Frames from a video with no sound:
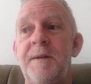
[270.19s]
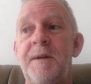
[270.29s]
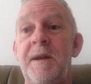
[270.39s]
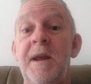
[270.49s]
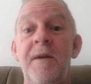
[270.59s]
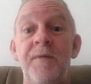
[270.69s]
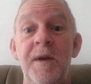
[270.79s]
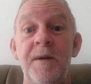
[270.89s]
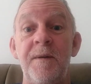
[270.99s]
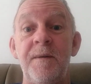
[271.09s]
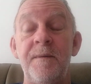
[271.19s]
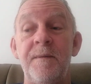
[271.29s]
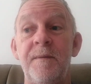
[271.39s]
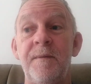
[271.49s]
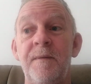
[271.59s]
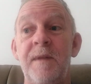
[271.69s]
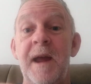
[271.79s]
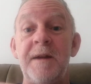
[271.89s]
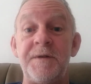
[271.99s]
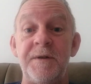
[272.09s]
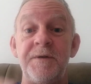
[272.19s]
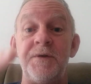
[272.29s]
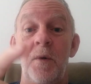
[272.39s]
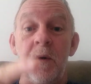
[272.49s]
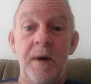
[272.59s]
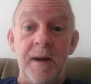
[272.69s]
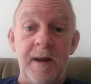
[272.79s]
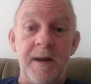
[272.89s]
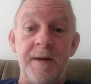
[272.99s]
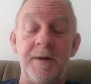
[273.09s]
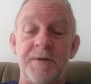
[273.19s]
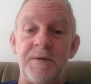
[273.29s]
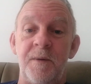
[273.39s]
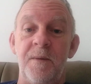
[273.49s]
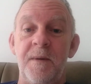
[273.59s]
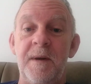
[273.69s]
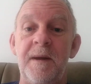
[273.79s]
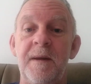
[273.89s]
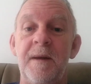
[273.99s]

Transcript: to give you, that's the story in the story,